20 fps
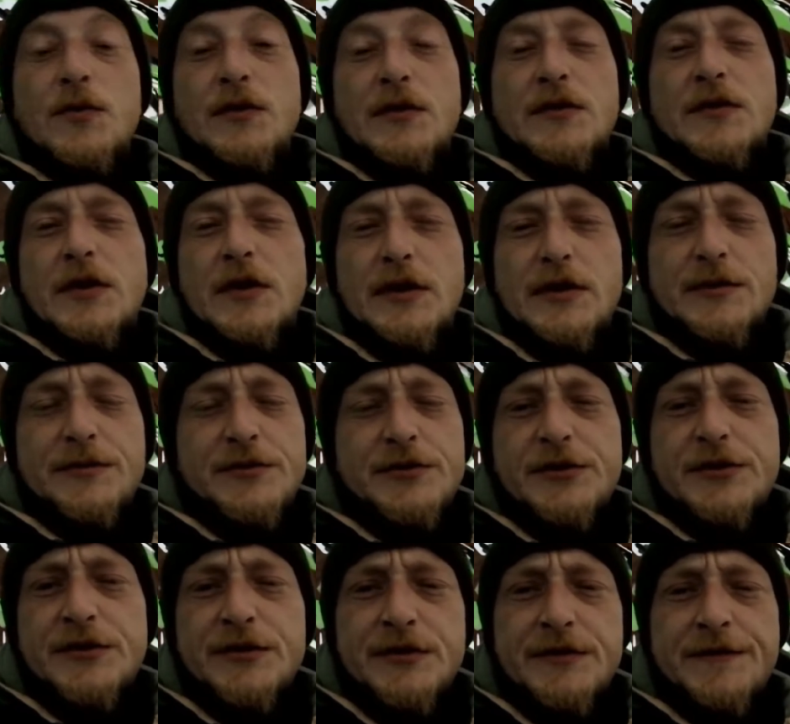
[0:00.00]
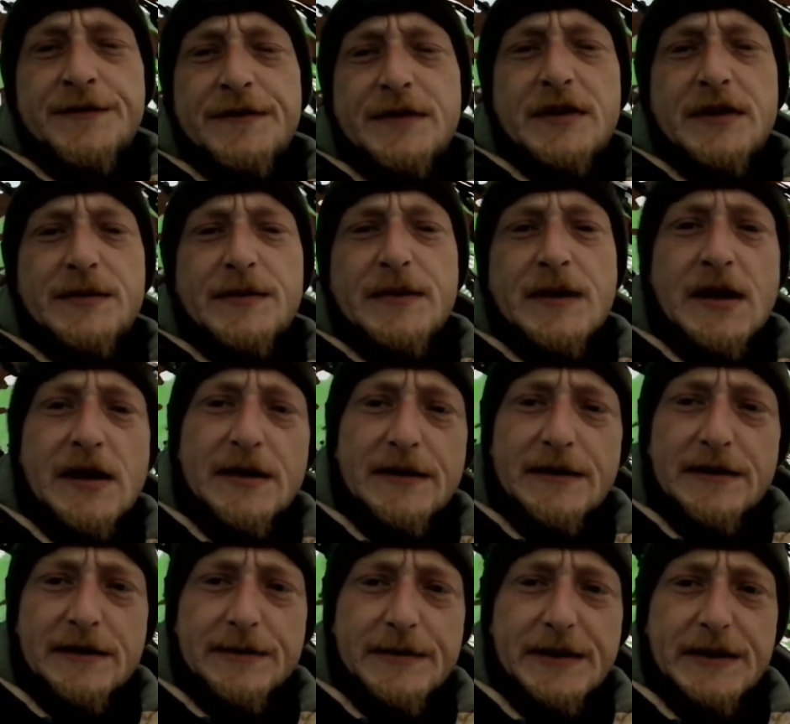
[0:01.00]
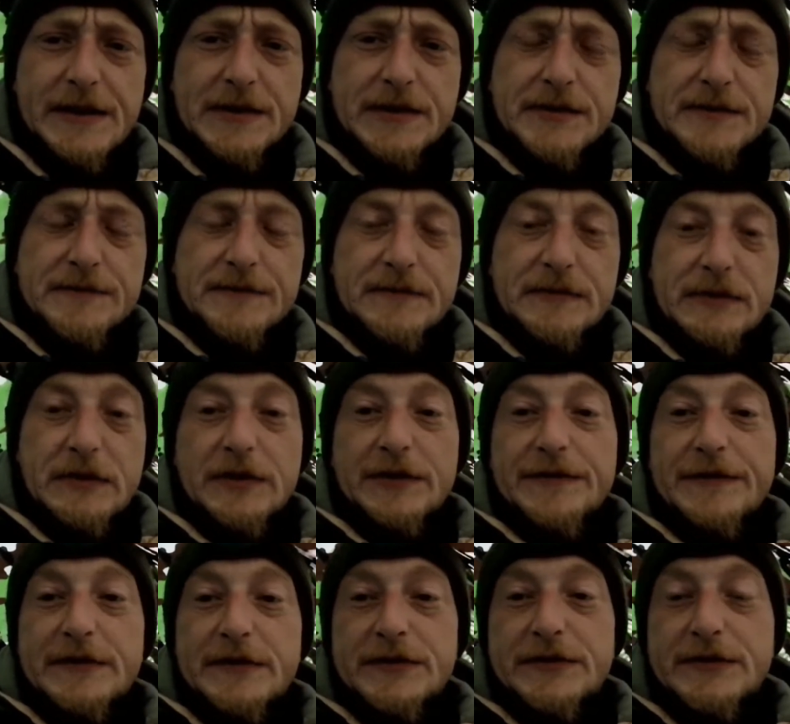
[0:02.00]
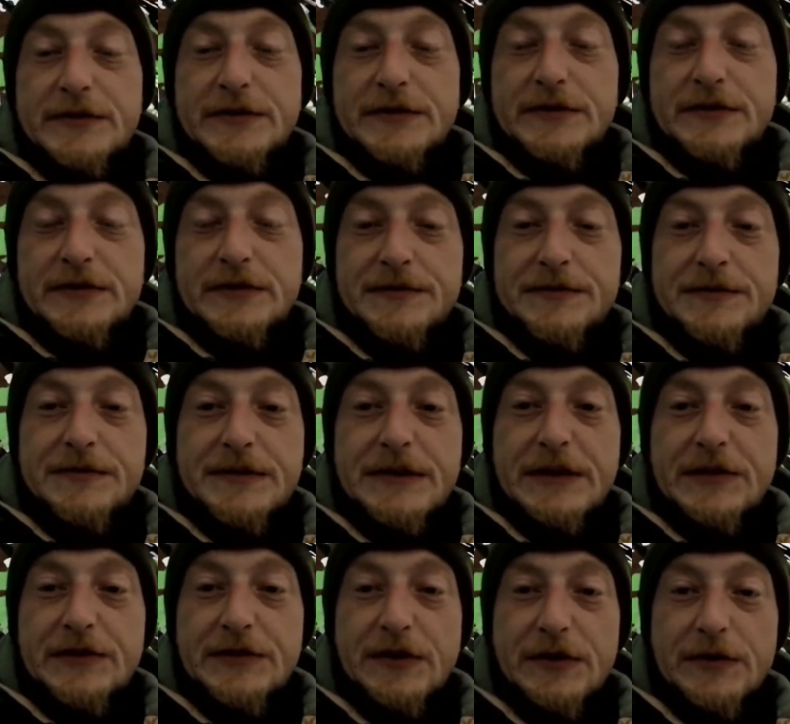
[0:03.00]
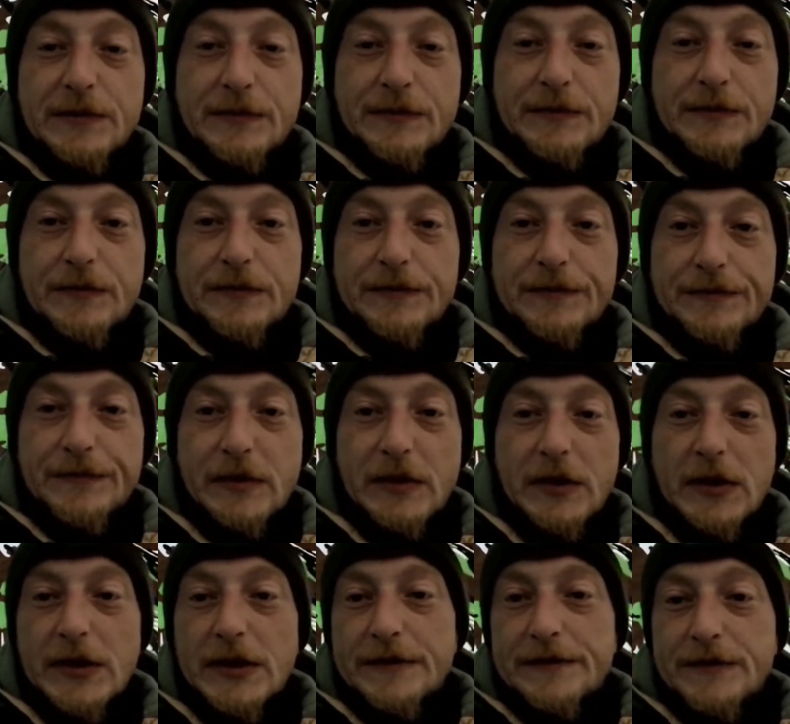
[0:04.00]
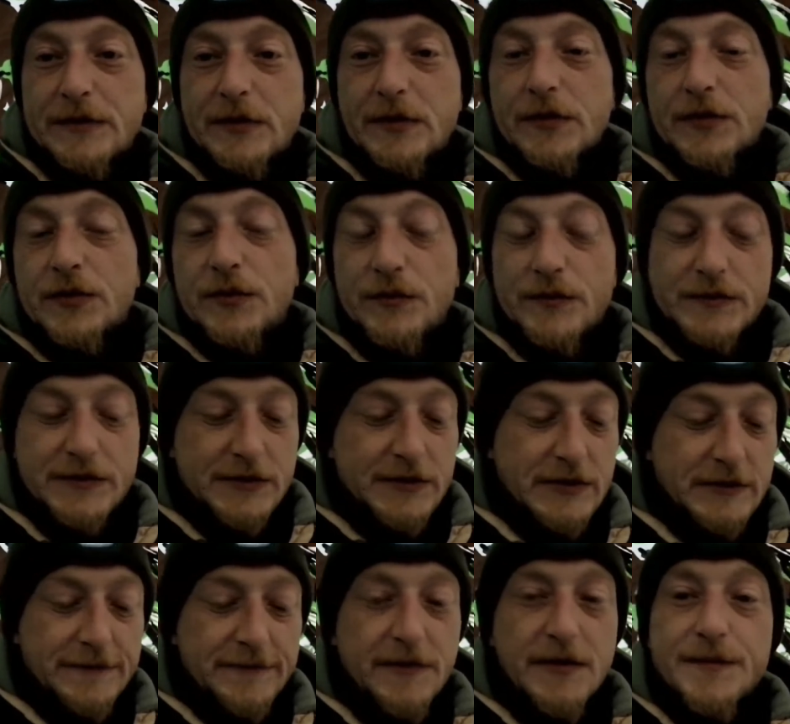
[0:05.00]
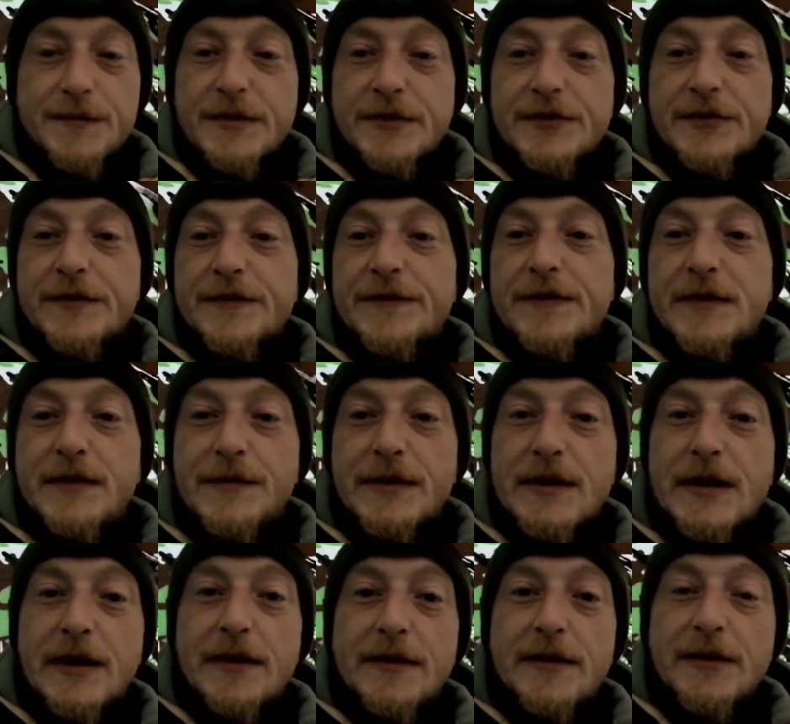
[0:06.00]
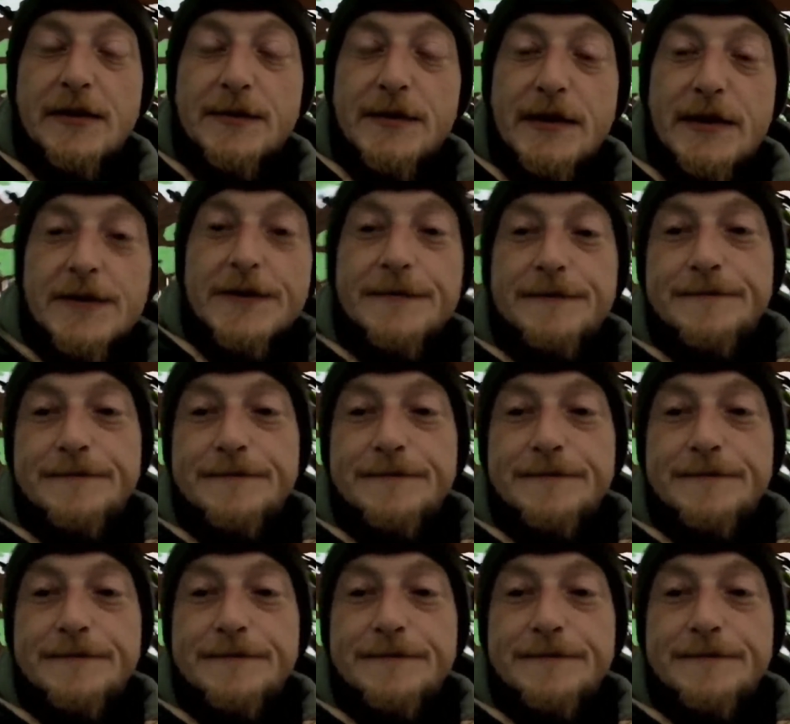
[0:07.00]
the time do you fill up a carrier bag. Like, for instance, this time, I have not used enough rubbish to fill up a carrier bag.